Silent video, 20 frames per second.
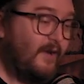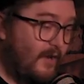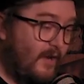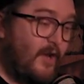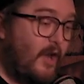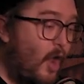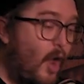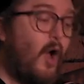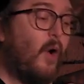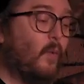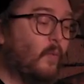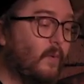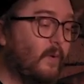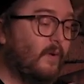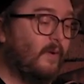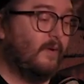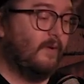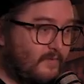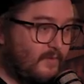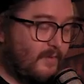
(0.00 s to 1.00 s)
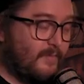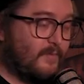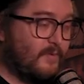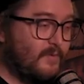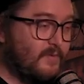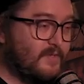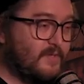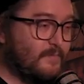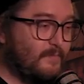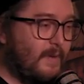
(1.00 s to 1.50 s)
No. Tom
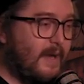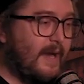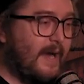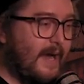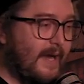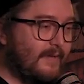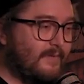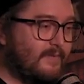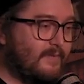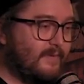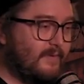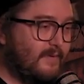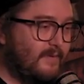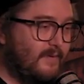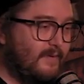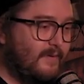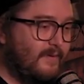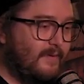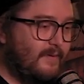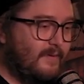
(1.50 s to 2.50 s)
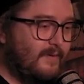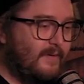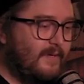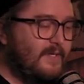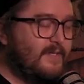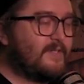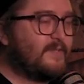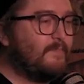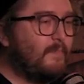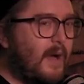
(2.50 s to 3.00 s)
Cruise. You tell height. Tom Cruise
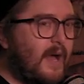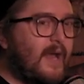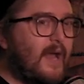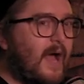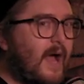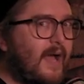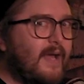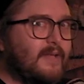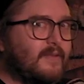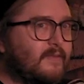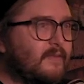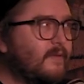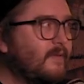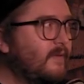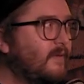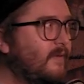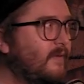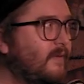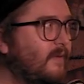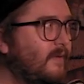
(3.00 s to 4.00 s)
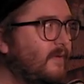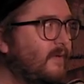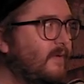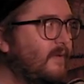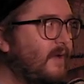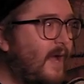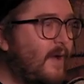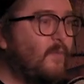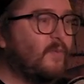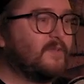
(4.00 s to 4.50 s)
He's, He's a small height. boy to his face.
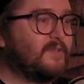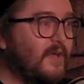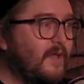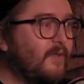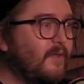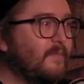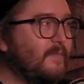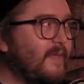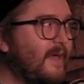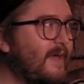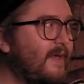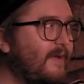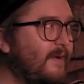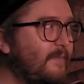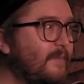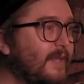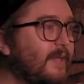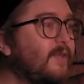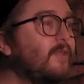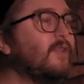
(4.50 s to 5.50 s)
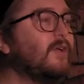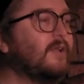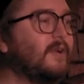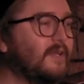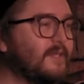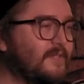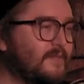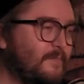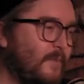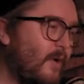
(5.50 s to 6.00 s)
I will tell him that. I'm like, look at
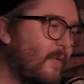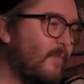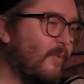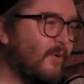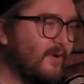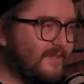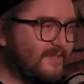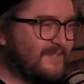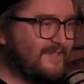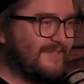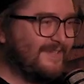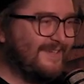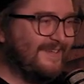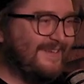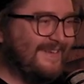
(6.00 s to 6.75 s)
us, small boys.